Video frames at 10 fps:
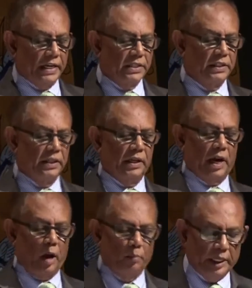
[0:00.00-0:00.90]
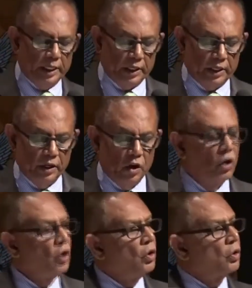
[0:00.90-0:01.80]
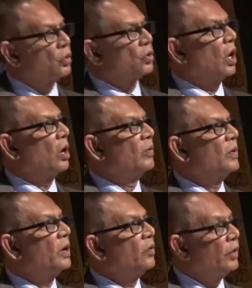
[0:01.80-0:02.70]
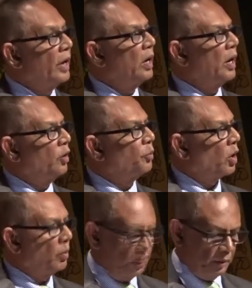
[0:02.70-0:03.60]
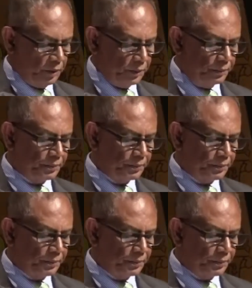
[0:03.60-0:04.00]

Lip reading: testing their ability to solve real-life problems.